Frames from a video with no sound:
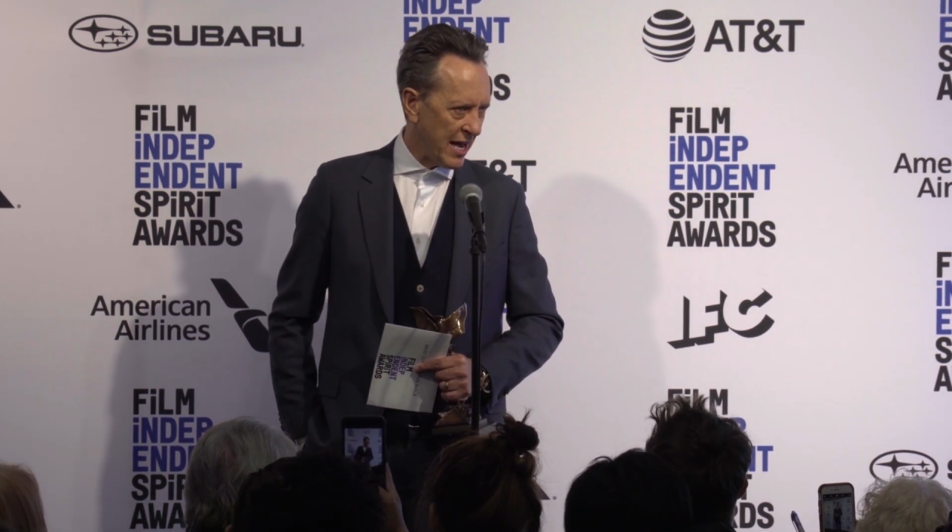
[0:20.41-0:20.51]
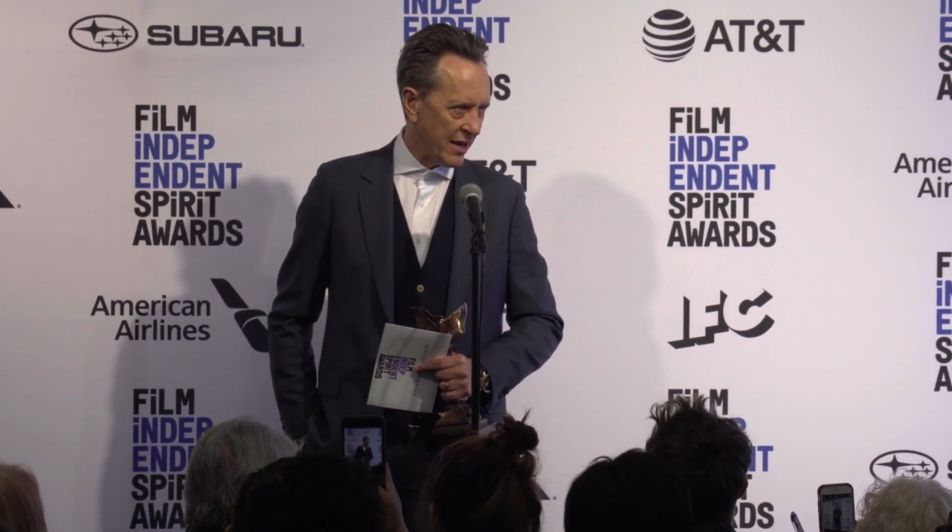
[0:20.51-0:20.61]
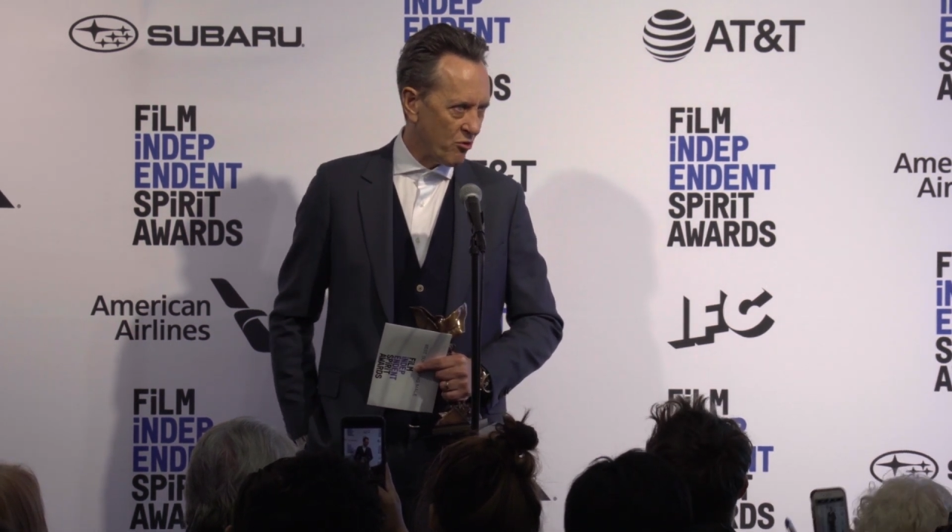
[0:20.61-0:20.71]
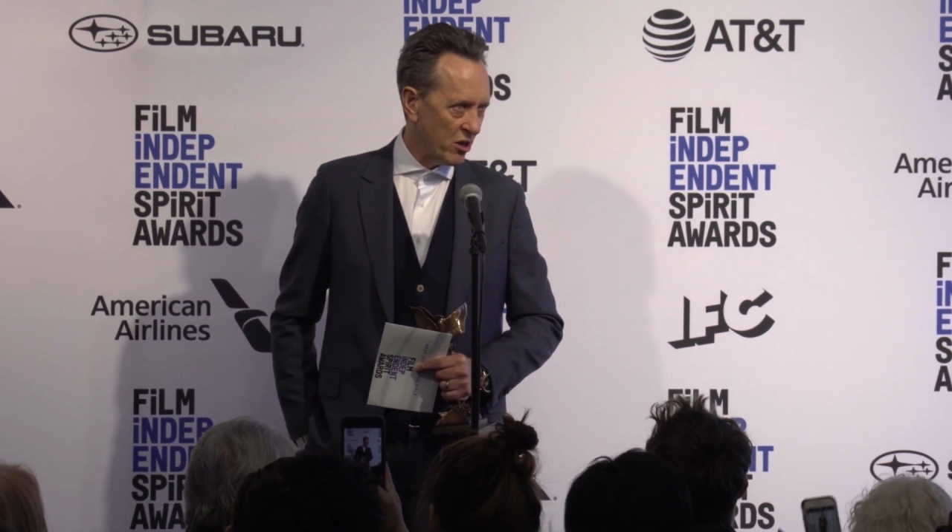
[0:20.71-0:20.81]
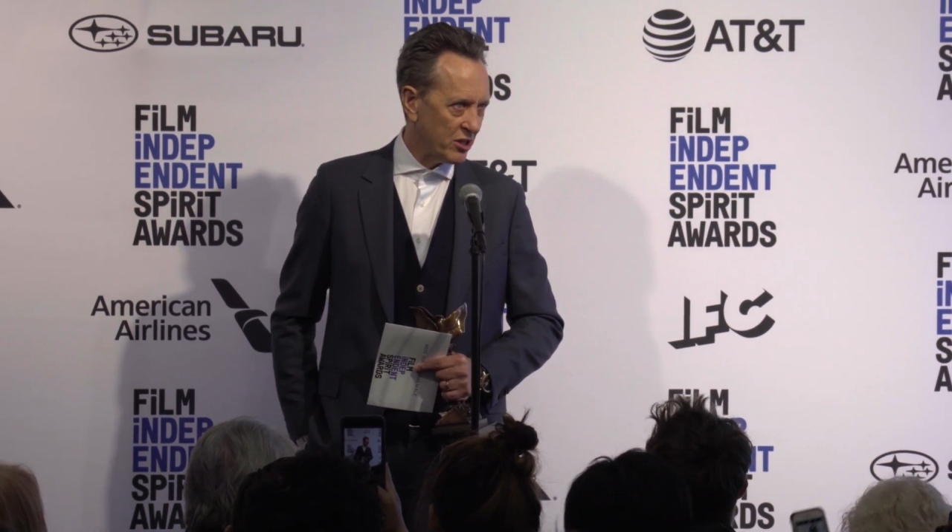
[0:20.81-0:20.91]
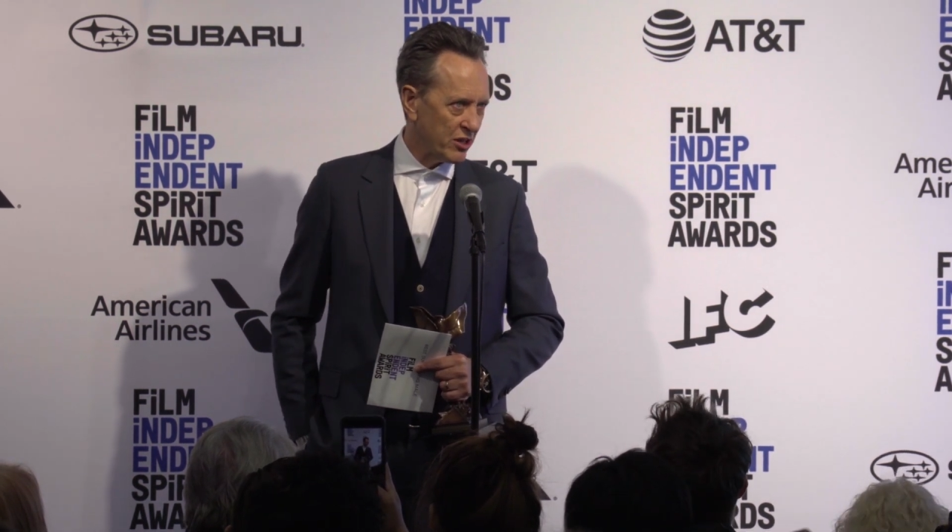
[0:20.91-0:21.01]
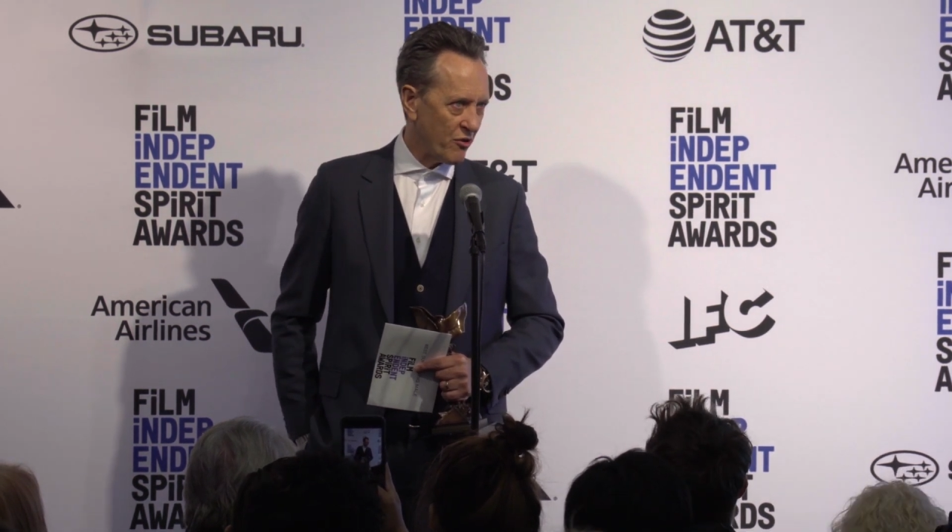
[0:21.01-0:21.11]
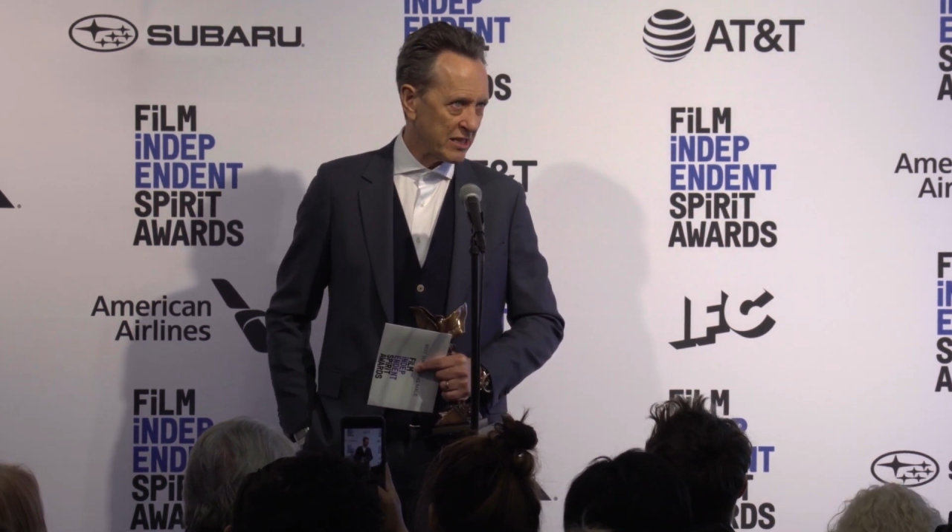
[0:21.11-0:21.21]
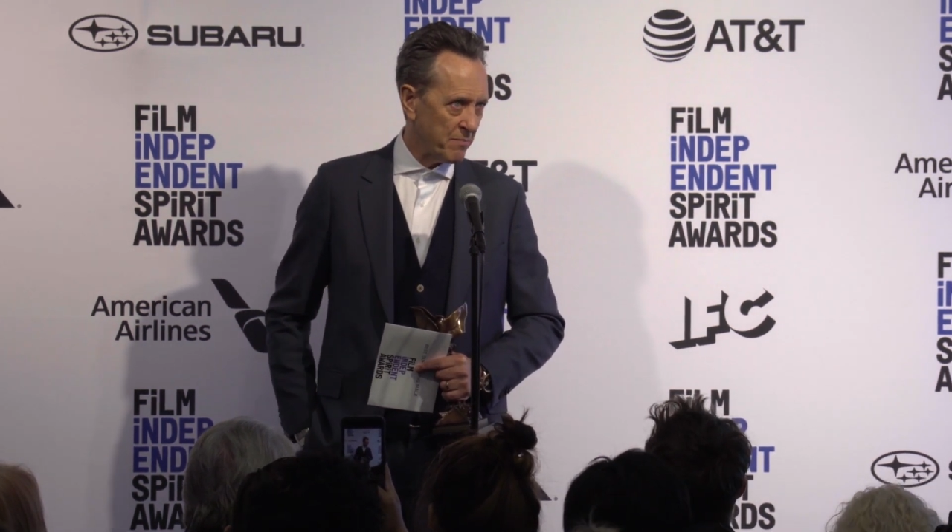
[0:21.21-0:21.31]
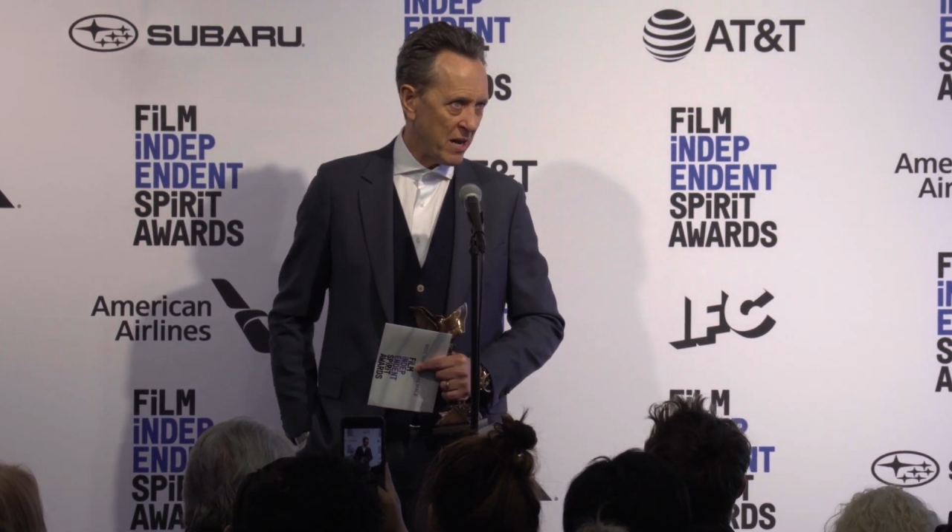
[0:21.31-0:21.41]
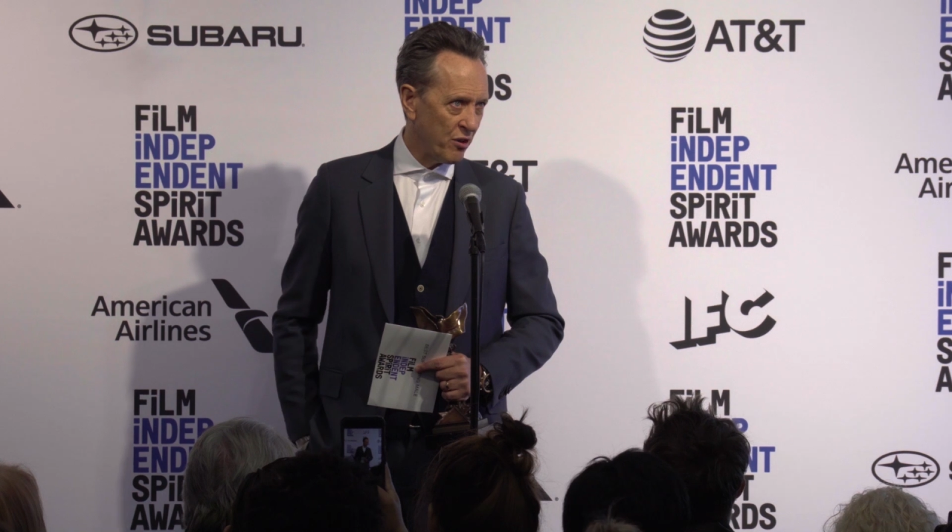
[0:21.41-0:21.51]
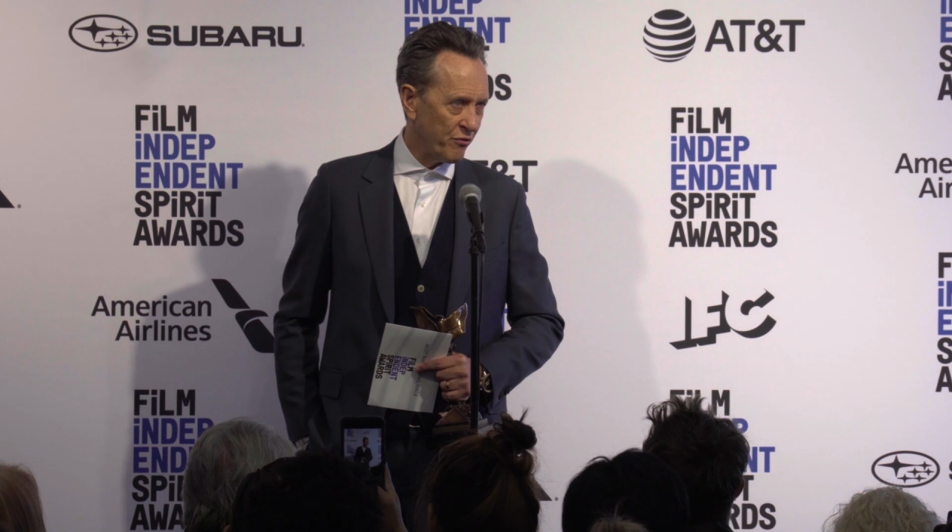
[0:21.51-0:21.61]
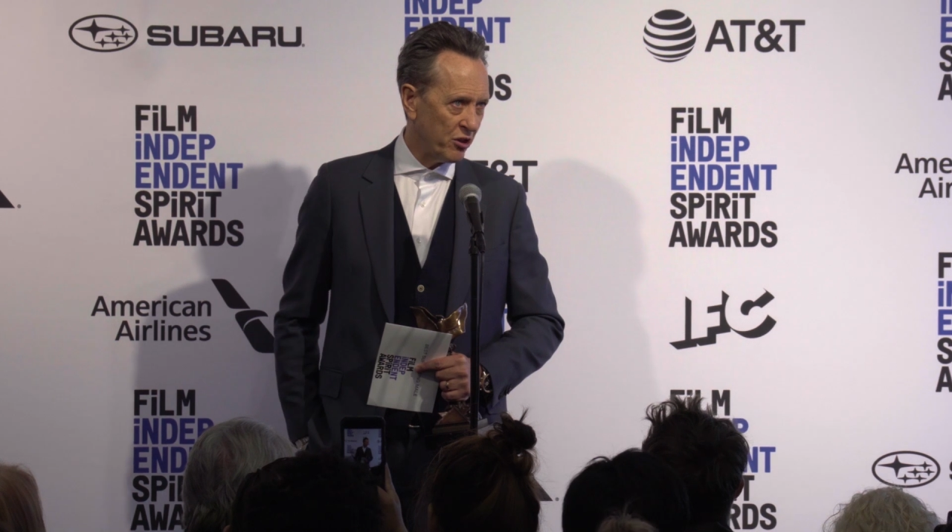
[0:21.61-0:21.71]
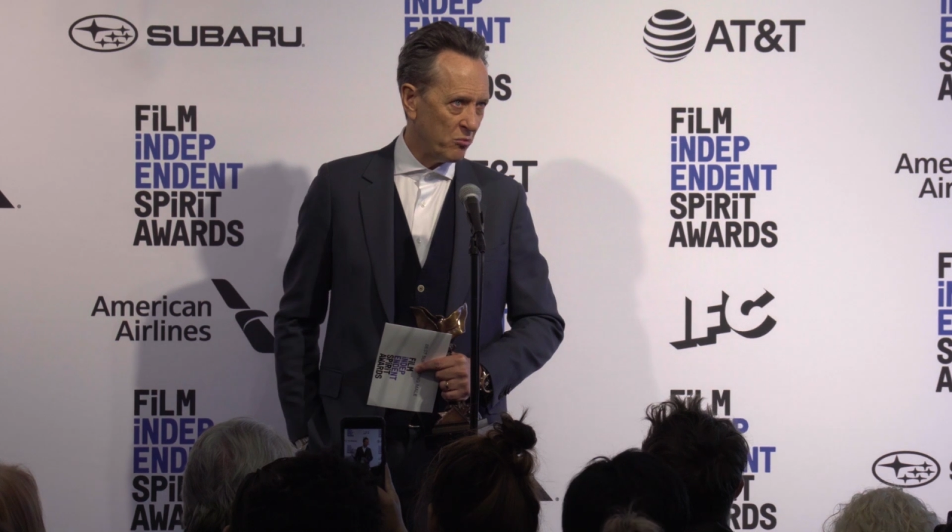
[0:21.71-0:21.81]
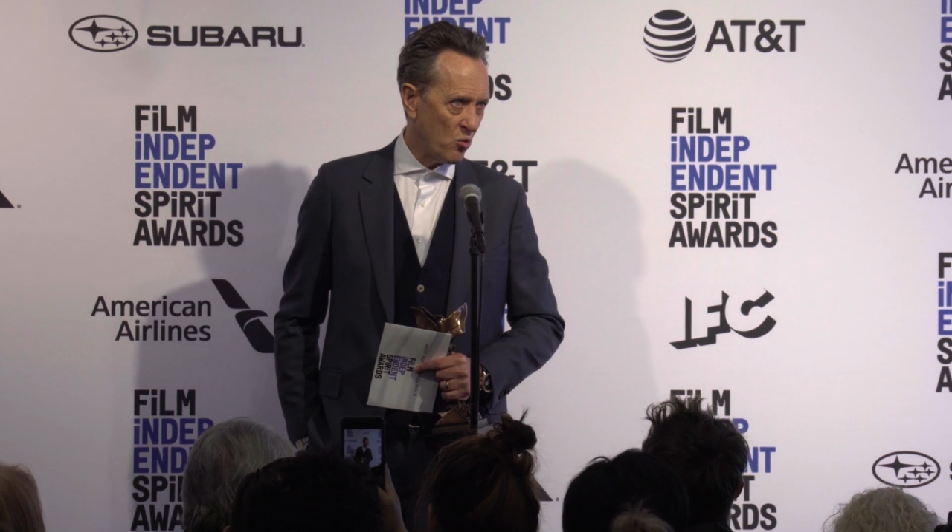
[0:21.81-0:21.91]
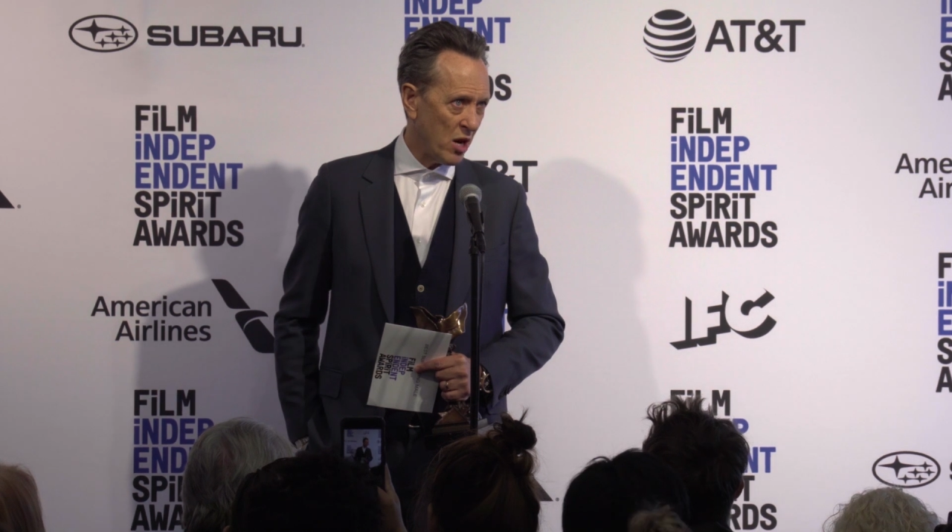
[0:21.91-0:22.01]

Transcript: and wrote and directed my own film,